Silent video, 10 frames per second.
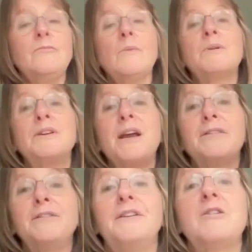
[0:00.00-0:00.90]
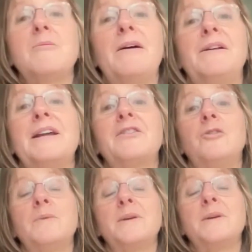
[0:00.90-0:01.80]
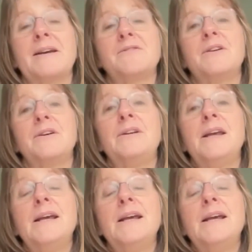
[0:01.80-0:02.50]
But the other thing about an economic downturn